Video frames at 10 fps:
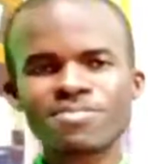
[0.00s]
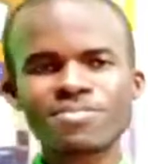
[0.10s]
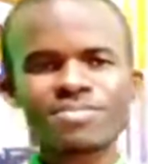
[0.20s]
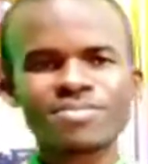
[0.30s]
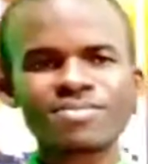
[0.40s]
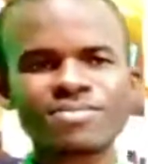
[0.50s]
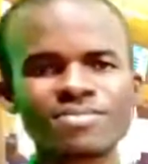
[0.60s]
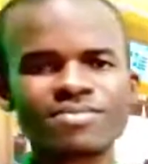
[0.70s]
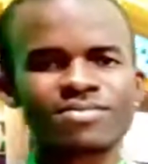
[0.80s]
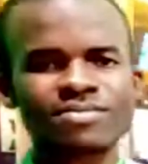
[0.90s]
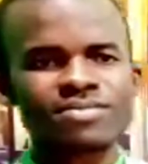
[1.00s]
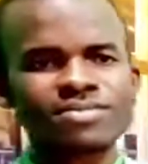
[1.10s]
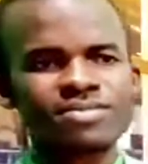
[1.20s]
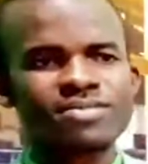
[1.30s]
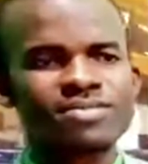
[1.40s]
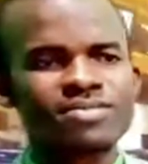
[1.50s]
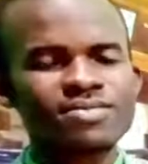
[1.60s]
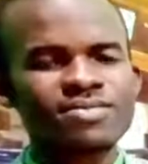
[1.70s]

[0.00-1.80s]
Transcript: [no speech]